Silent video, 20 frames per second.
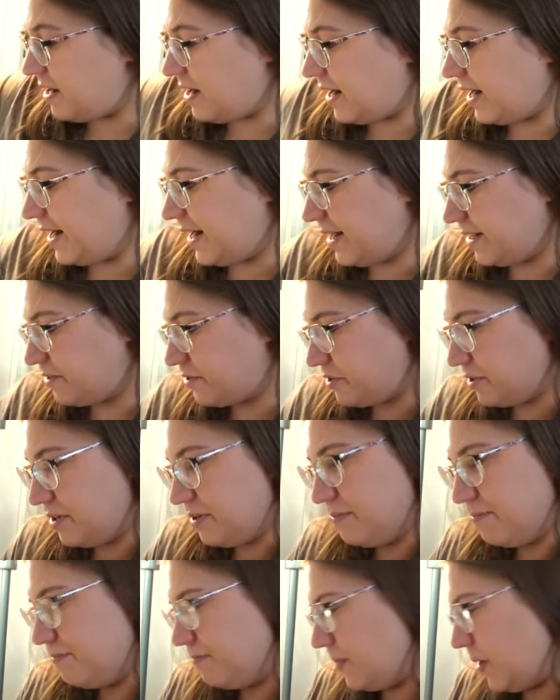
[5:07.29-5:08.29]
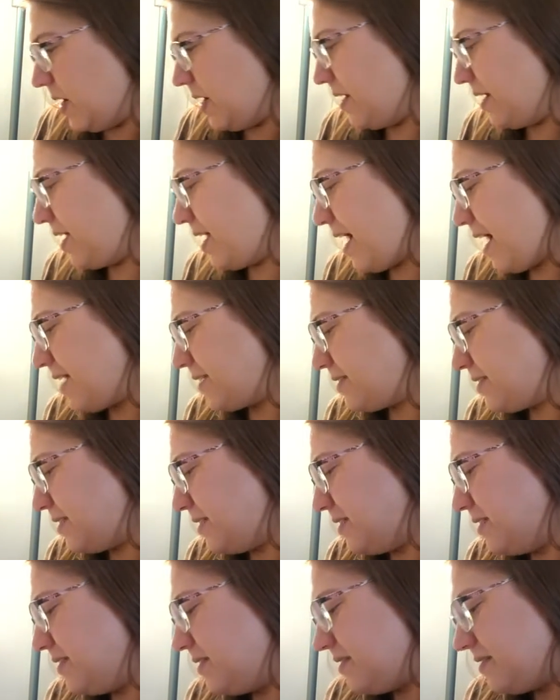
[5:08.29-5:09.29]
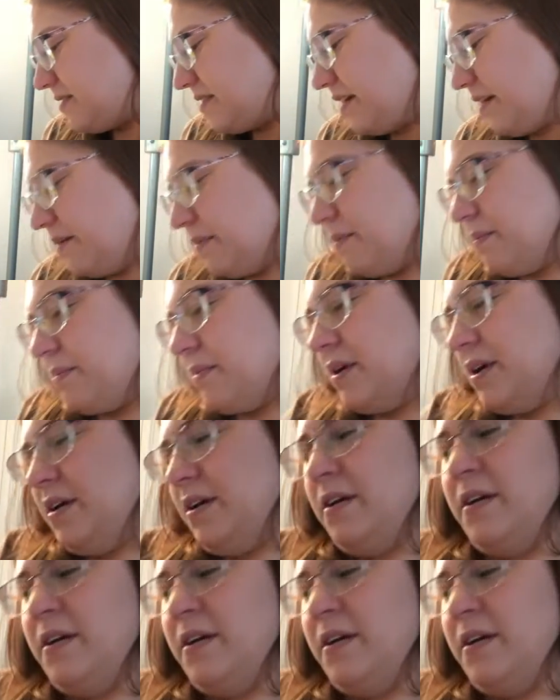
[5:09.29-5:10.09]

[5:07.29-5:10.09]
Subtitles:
I actually casted some